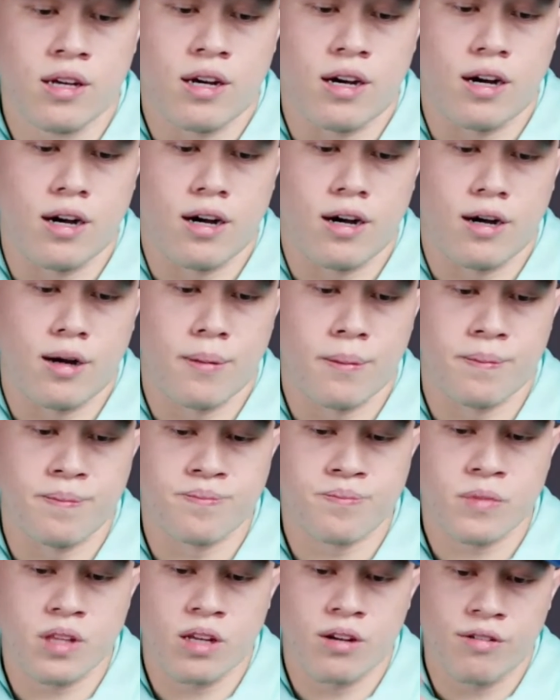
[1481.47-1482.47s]
For
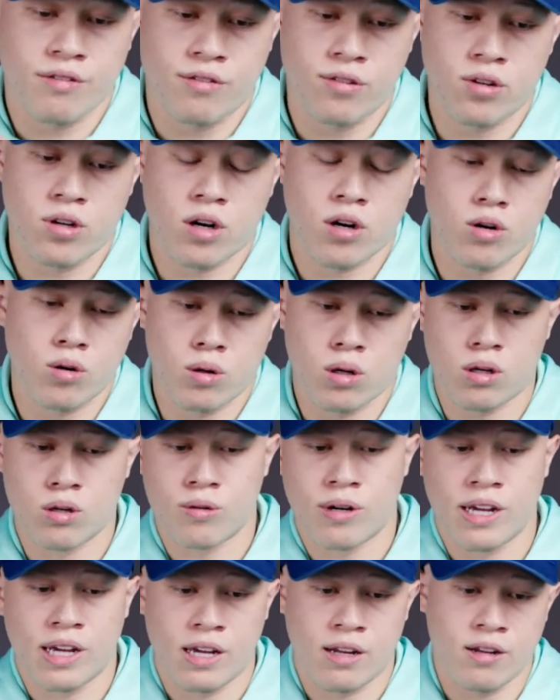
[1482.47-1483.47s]
our
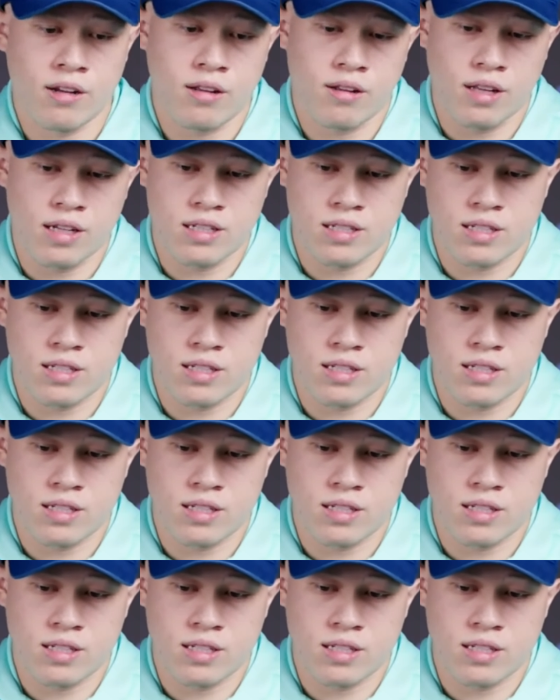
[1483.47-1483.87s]
Royal Reign, they